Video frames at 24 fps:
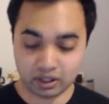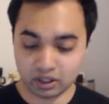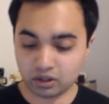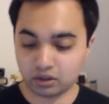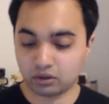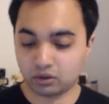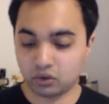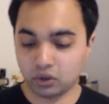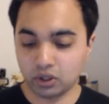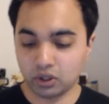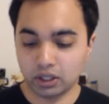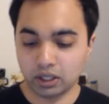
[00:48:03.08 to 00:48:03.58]
Thank
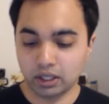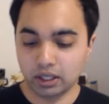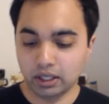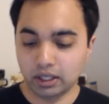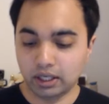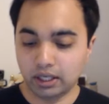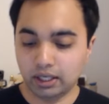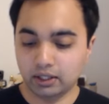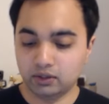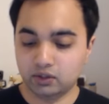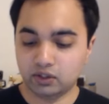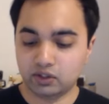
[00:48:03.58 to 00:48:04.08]
you.
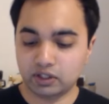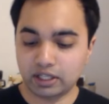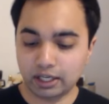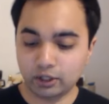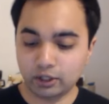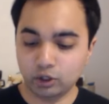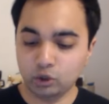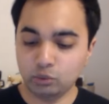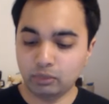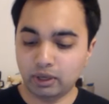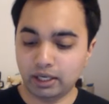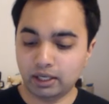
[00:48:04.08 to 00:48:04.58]
He says,
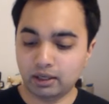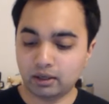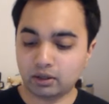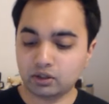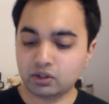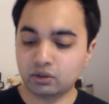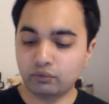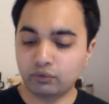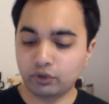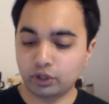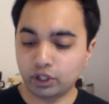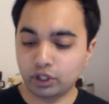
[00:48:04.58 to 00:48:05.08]
can you make
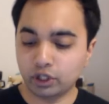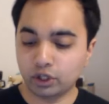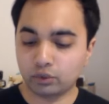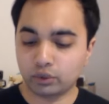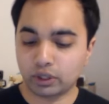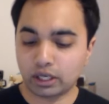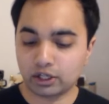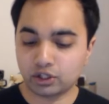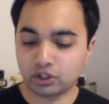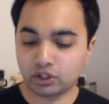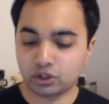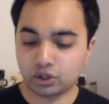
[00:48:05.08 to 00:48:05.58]
us a
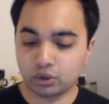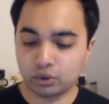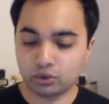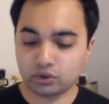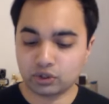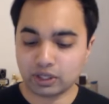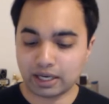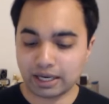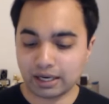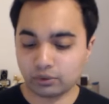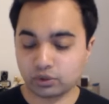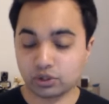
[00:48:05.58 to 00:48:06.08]
video that shows